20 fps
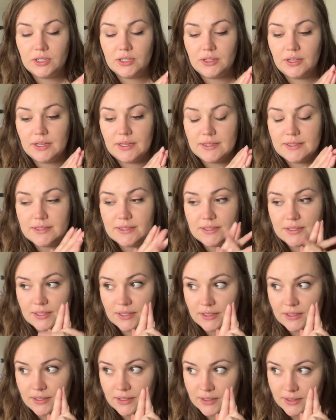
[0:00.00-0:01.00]
list,
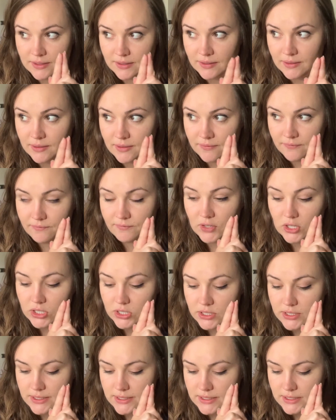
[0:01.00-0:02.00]

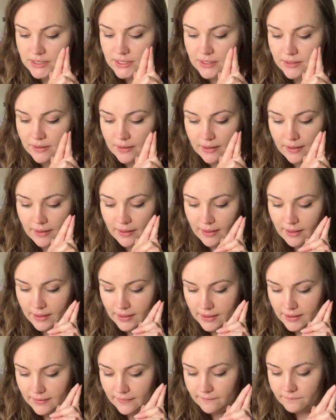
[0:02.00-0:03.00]
first
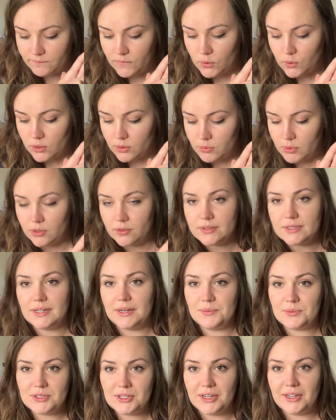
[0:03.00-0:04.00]
and foremost, and
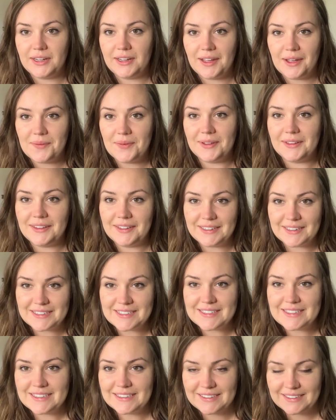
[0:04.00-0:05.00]
I'm sorry I have my list,
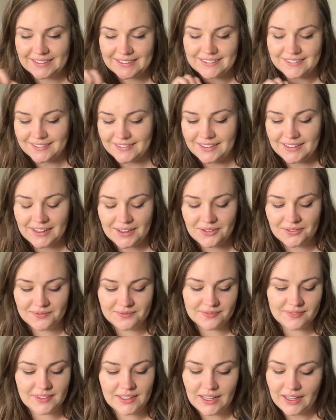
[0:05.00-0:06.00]
you know,
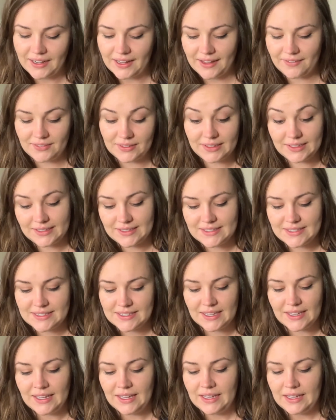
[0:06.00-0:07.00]
you gotta have a list.
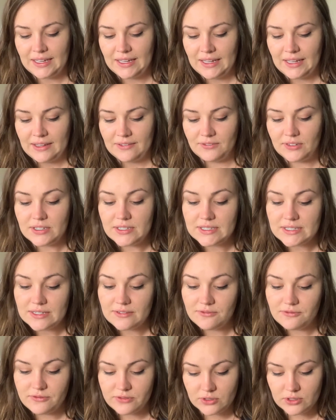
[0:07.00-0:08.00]
First
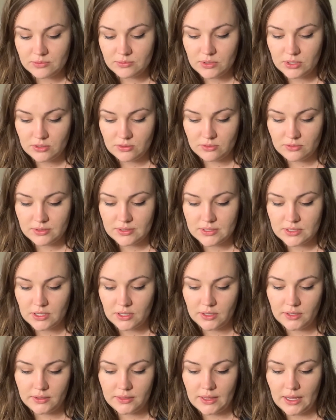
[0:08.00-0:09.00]
and foremost
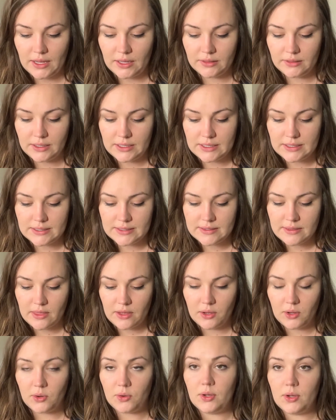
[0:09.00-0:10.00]
on that list
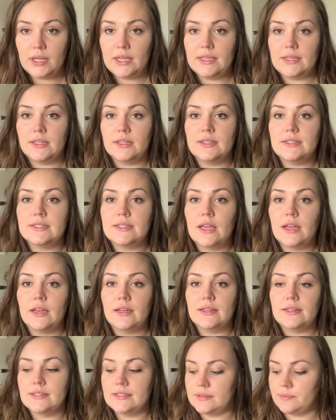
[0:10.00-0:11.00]
though is
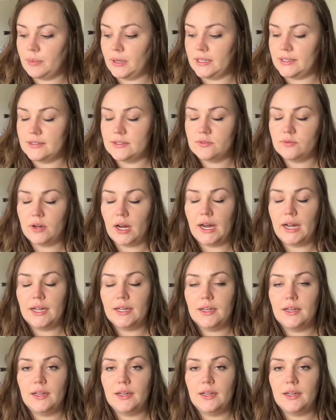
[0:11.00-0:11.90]
a spice rack.